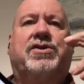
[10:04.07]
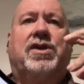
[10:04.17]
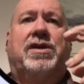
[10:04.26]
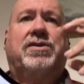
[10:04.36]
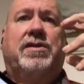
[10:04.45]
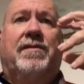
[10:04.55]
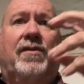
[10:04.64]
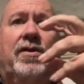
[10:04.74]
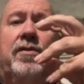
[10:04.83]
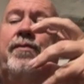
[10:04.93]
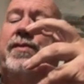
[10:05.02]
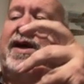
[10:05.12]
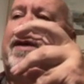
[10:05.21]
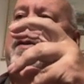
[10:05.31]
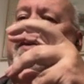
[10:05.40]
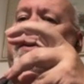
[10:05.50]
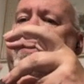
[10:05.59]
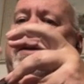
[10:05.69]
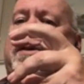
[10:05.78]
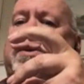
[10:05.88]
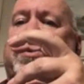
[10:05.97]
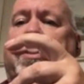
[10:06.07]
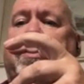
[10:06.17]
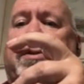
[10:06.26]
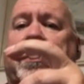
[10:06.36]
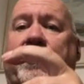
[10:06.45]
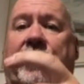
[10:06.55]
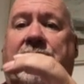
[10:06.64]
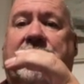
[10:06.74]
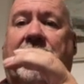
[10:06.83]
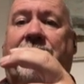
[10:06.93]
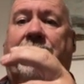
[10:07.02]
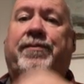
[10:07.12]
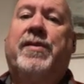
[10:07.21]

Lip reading: change in the volume and the percentage change in the price level.